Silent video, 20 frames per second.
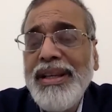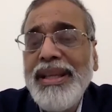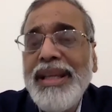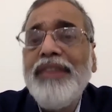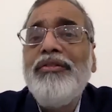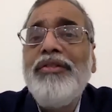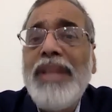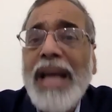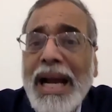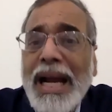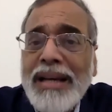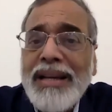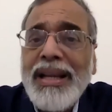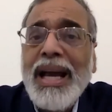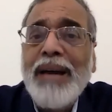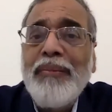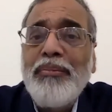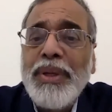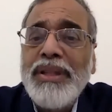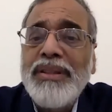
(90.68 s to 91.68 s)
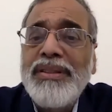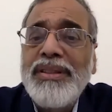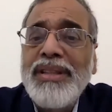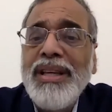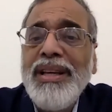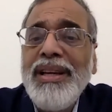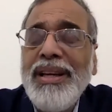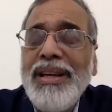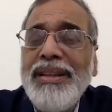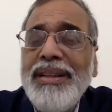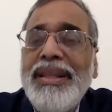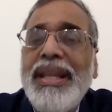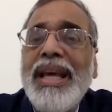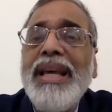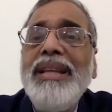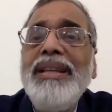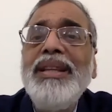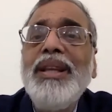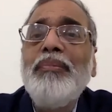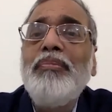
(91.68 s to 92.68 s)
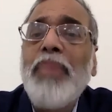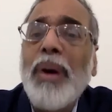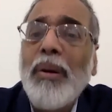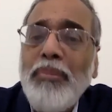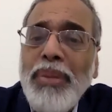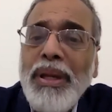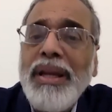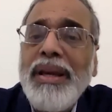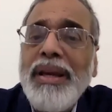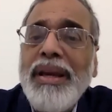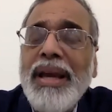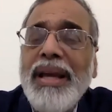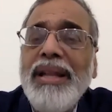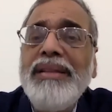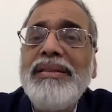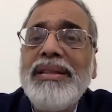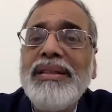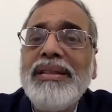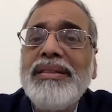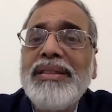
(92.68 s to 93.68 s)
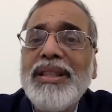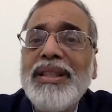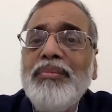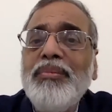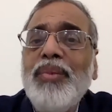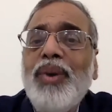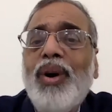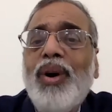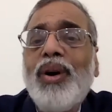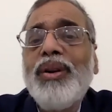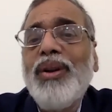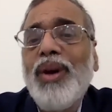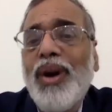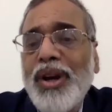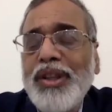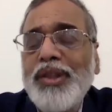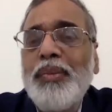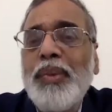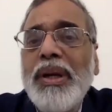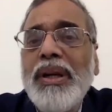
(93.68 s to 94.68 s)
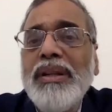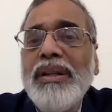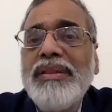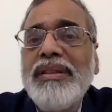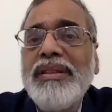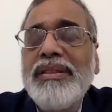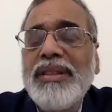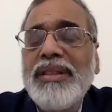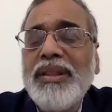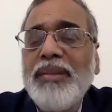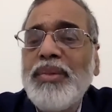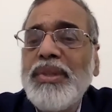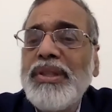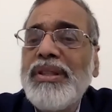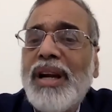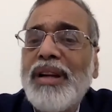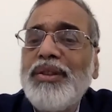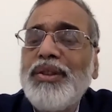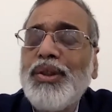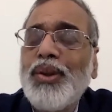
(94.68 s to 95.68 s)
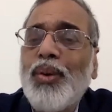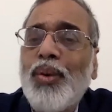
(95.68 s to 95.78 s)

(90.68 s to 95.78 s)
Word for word: If that happens, then the public health system or the hospital system starts to